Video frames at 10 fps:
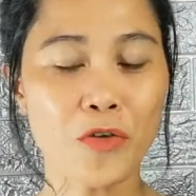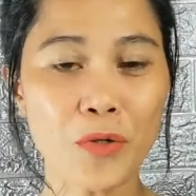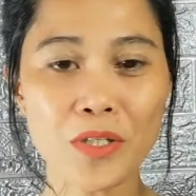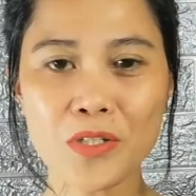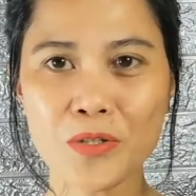
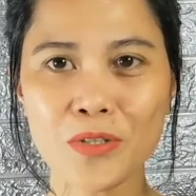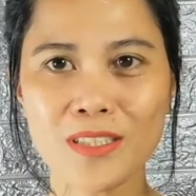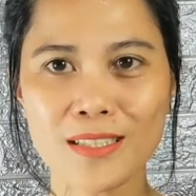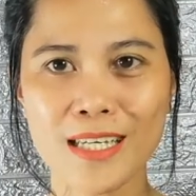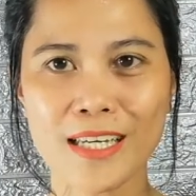you're a
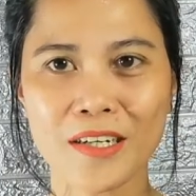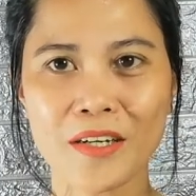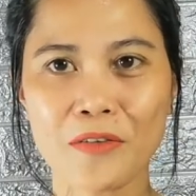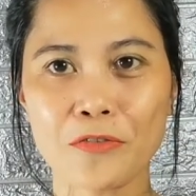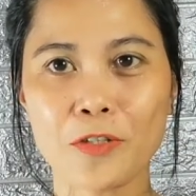student here
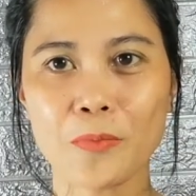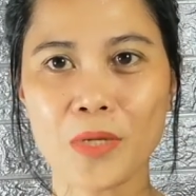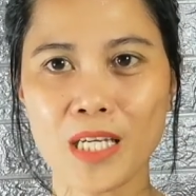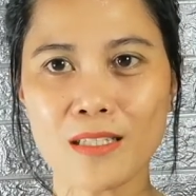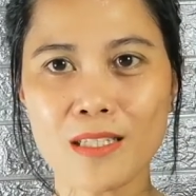in the
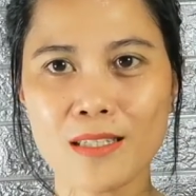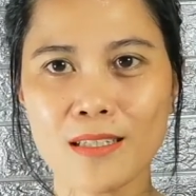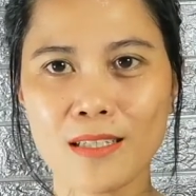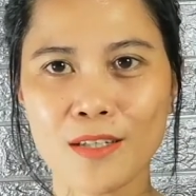Philippines,